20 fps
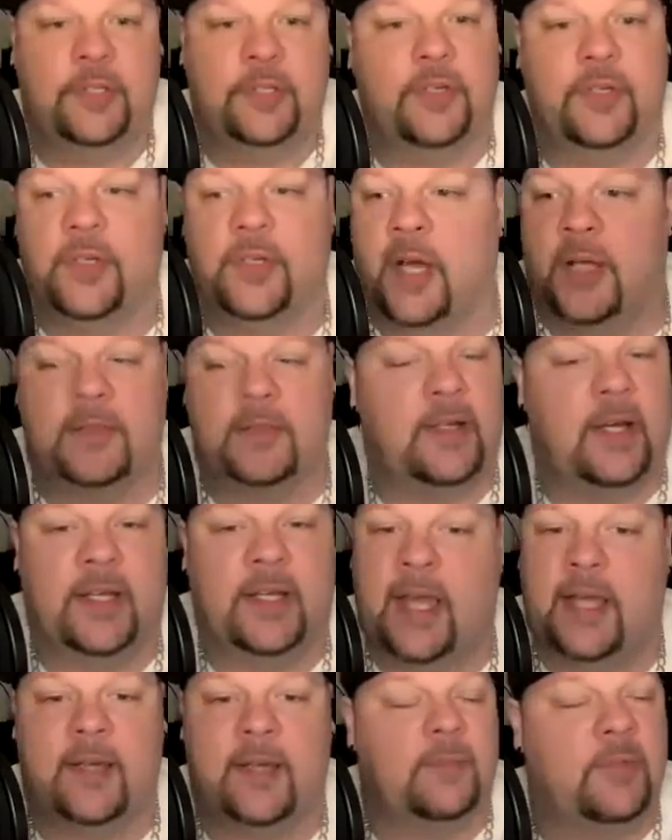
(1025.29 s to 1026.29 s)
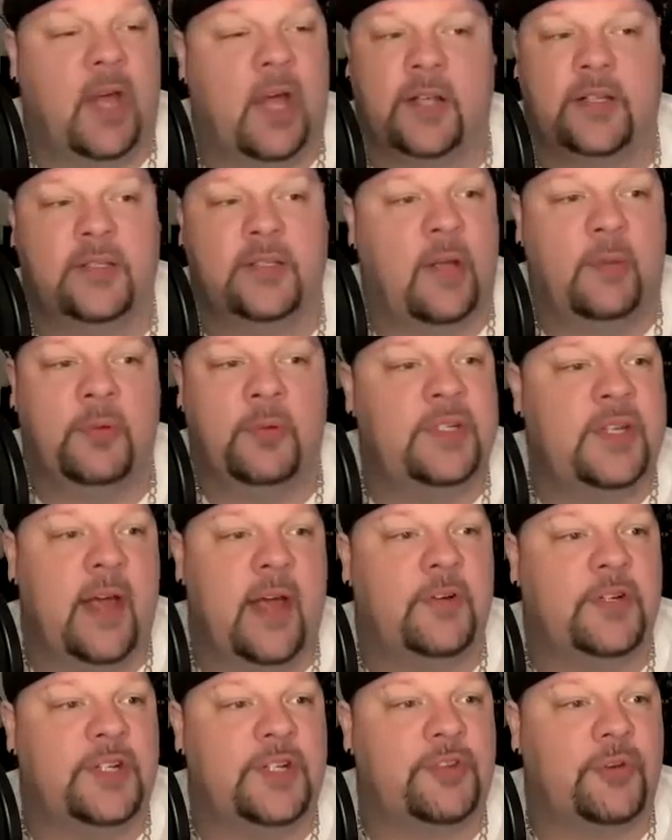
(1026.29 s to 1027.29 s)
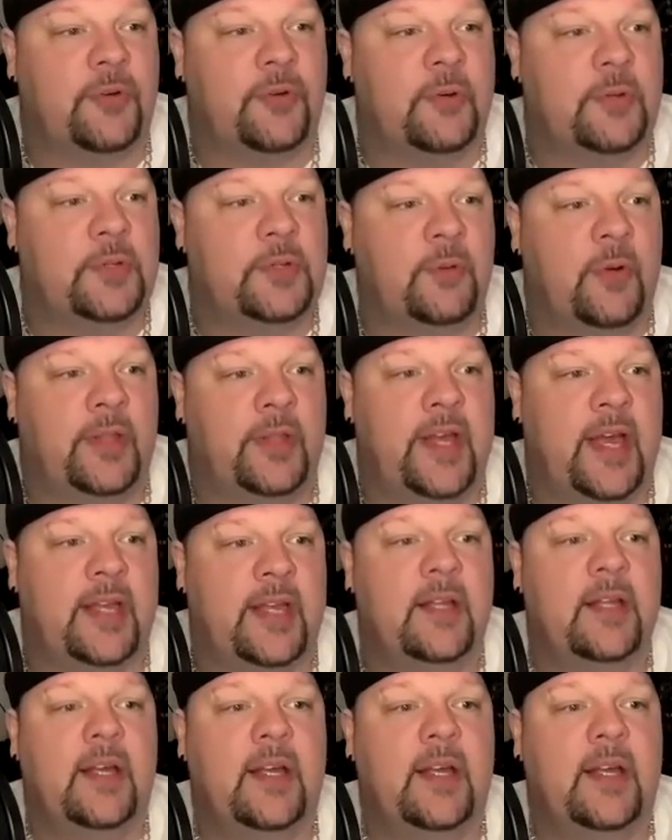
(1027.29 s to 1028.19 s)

could not. Again, I would never disagree with you on that.